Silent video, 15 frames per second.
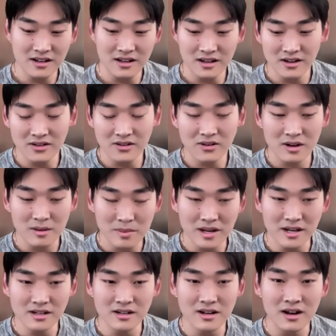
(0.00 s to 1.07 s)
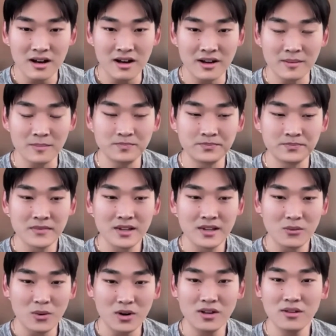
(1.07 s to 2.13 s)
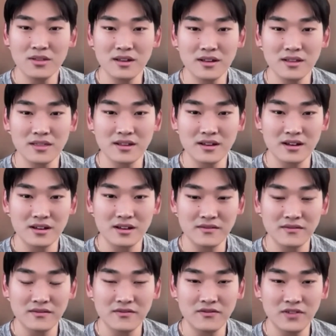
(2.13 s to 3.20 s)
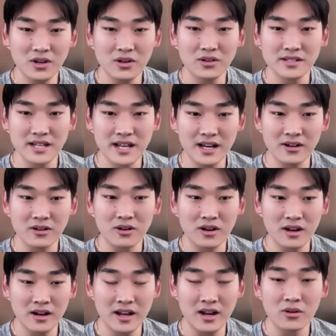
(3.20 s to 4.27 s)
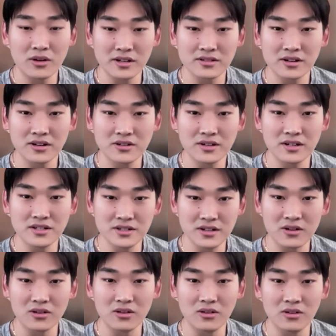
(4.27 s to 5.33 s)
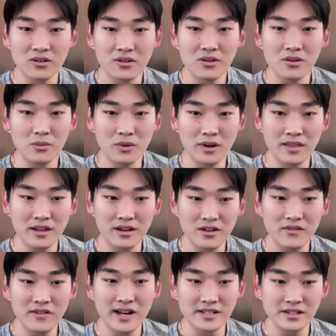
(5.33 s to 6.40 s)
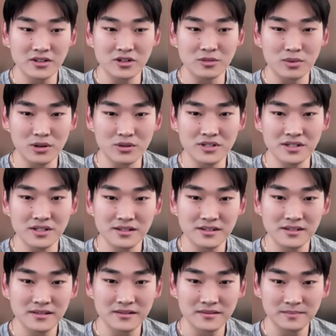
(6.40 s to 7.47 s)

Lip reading: your opinion on where do you think the field is heading, or aortic surgery in general, with endovascular approaches?